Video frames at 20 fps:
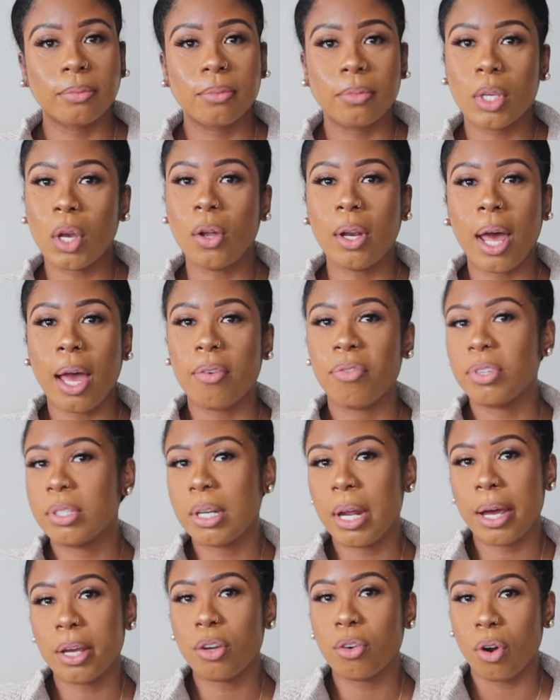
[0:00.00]
Your life is
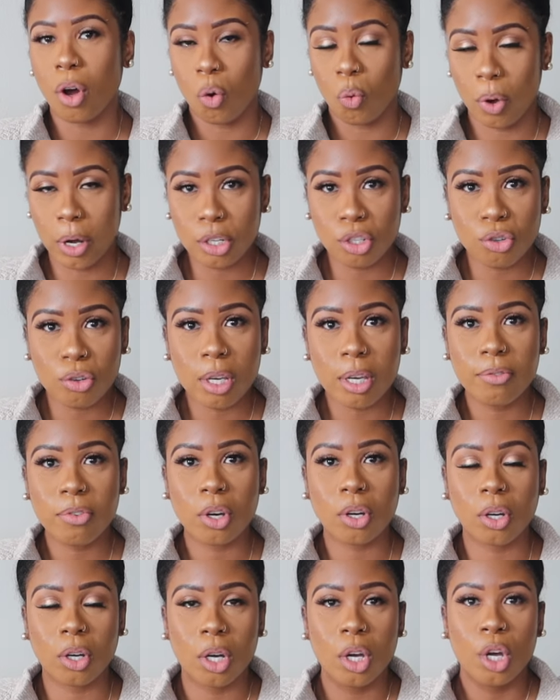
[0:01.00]
not your own. Once you give
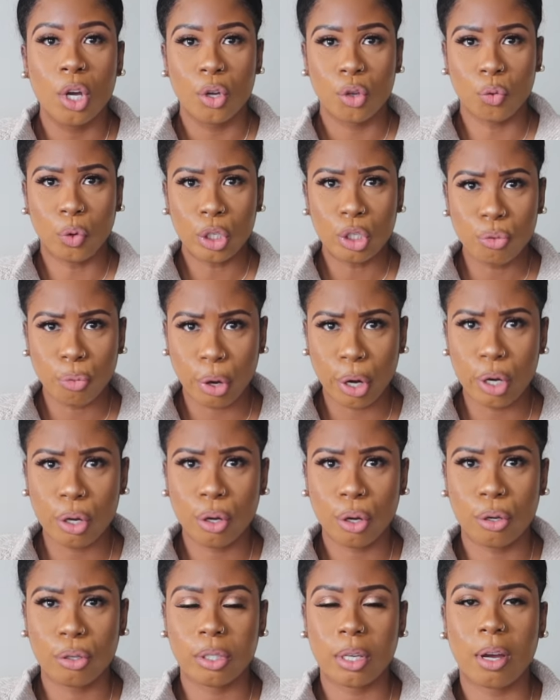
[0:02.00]
your, once you
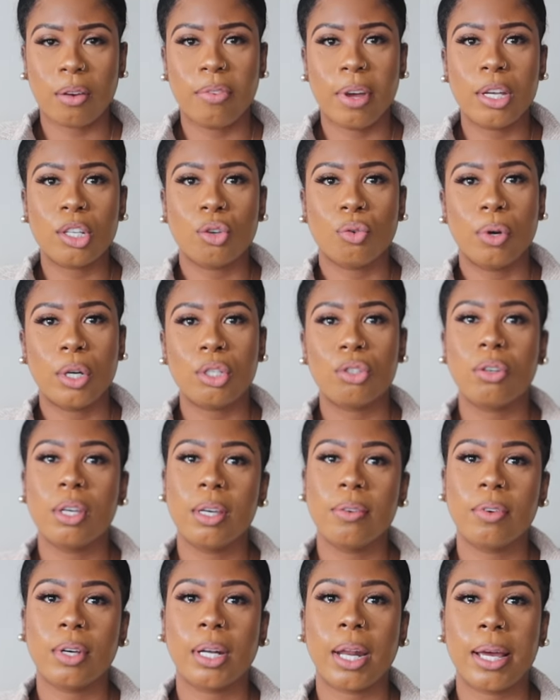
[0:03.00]
undergo salvation, once you
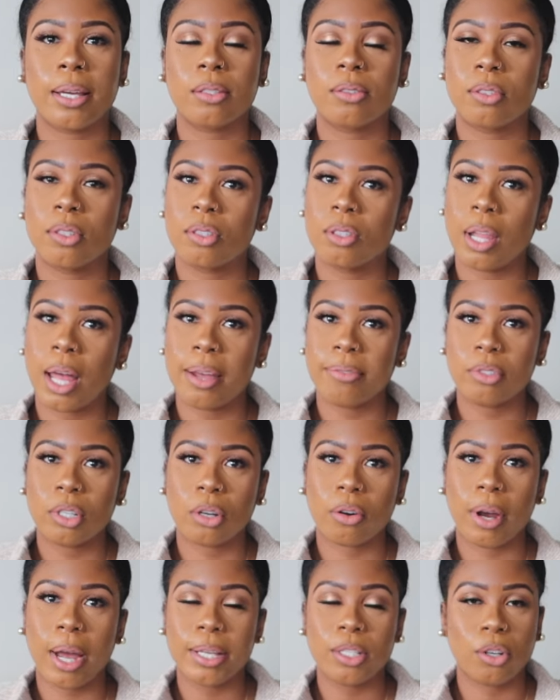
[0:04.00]
give your life life to
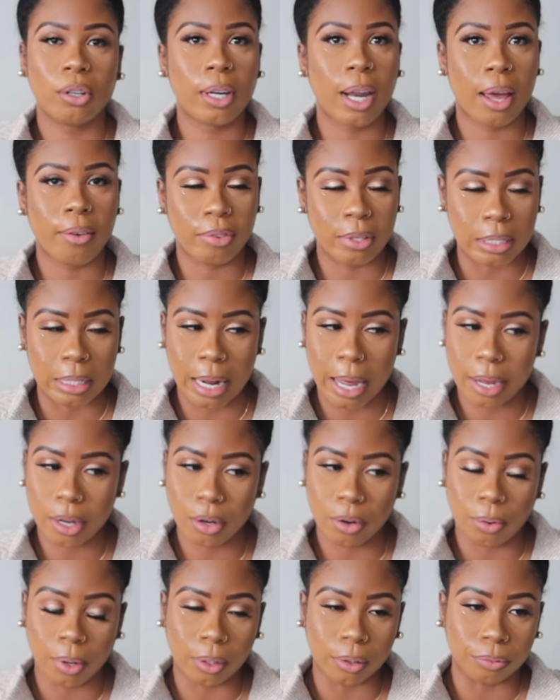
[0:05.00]
Christ, your life is not
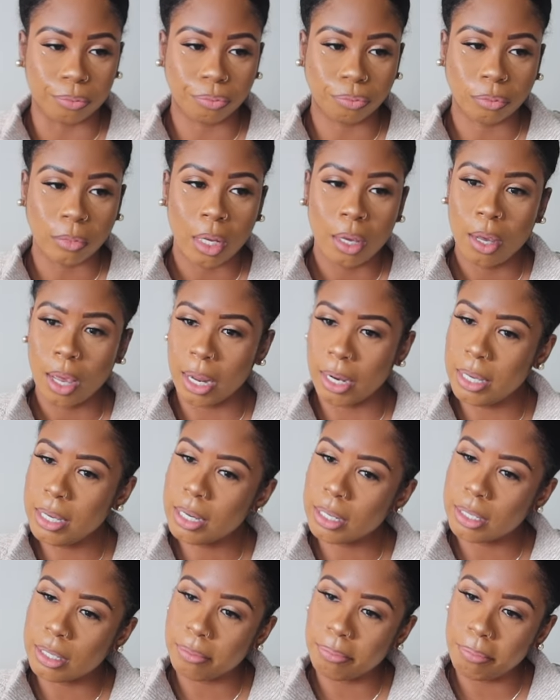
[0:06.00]
your own, and He
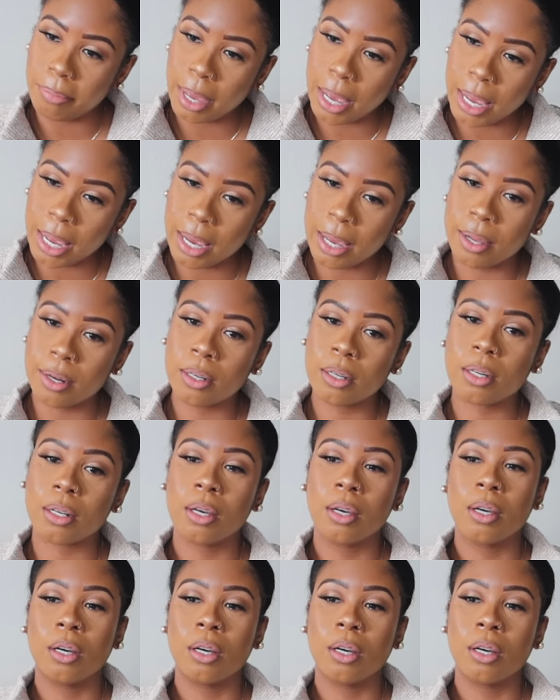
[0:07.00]
could demand